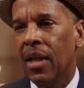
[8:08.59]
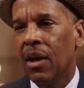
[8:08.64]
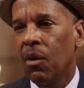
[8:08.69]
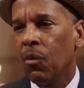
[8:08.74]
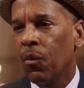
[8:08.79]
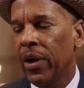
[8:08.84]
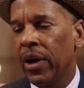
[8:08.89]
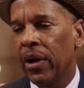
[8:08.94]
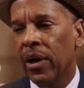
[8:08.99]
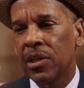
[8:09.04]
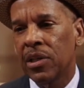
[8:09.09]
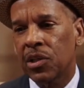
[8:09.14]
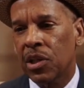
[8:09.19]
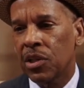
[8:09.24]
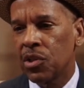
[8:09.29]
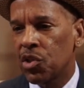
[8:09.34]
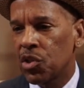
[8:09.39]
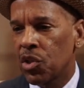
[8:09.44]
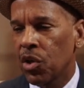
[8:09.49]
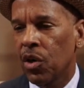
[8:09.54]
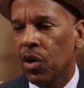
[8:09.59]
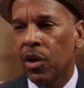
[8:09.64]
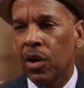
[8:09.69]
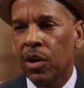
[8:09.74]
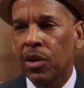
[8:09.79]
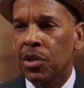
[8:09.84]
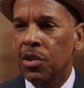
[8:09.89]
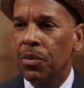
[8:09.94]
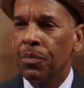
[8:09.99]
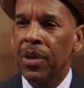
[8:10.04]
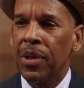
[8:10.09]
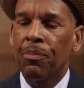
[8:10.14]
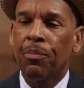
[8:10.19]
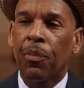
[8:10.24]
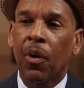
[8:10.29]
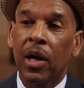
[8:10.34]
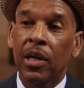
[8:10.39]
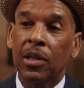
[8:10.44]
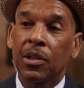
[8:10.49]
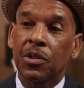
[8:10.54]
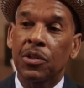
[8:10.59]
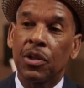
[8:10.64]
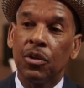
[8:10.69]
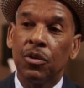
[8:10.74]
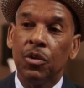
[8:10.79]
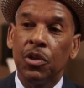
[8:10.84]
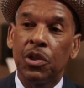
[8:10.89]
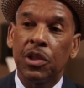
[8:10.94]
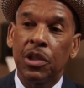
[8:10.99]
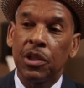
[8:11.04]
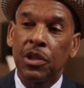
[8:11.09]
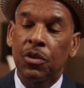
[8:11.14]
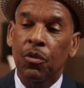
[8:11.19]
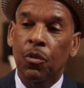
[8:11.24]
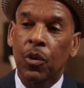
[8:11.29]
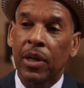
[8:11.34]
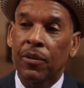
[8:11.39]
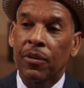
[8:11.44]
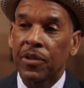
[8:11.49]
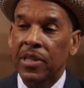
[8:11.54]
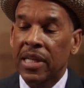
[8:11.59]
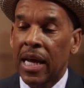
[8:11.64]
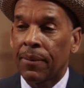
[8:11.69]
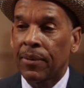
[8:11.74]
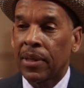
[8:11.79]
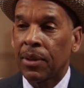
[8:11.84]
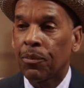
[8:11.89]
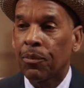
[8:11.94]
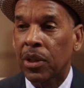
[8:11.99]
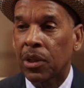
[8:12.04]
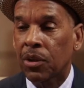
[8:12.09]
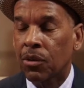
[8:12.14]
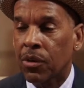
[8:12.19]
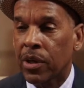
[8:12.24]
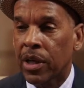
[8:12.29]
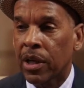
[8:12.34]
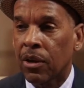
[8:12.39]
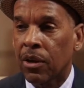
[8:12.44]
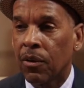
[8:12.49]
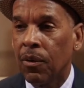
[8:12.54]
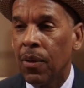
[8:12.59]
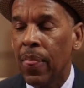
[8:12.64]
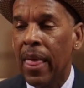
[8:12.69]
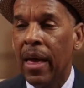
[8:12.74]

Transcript: We are as concerned to be part of the solution to whatever's happening in Puerto Rico.